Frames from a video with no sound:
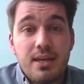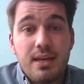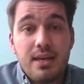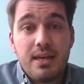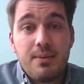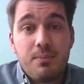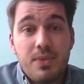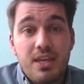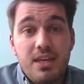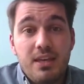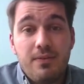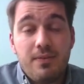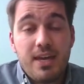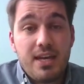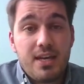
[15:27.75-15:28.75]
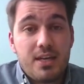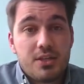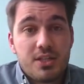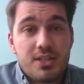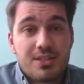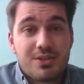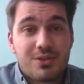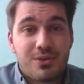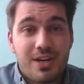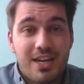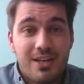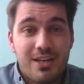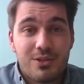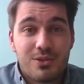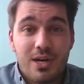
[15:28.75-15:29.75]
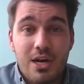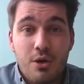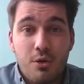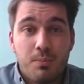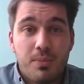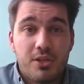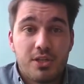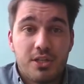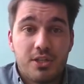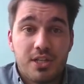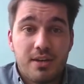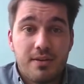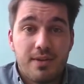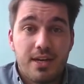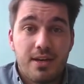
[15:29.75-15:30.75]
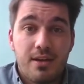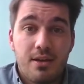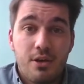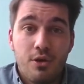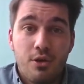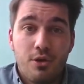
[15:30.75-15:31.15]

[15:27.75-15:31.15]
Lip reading: If they are just trying to outbid each other